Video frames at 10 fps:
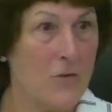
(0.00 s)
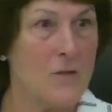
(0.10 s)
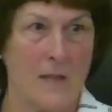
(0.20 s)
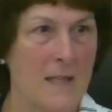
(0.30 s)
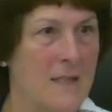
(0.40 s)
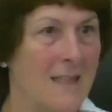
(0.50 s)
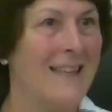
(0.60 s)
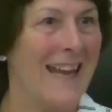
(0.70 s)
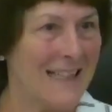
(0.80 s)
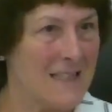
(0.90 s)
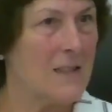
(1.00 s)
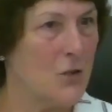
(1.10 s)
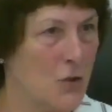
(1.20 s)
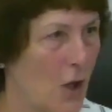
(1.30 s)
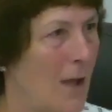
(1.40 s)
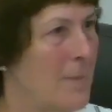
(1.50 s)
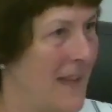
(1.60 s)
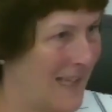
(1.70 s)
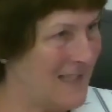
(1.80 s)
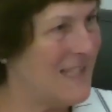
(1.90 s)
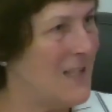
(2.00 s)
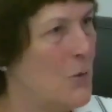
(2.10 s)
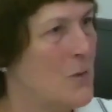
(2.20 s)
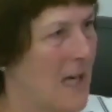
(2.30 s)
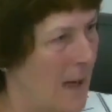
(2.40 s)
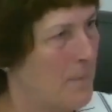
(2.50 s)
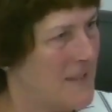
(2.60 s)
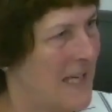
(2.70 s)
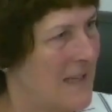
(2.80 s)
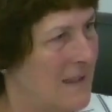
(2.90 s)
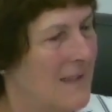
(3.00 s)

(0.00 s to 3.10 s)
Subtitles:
They did an excellent job. They continue to update.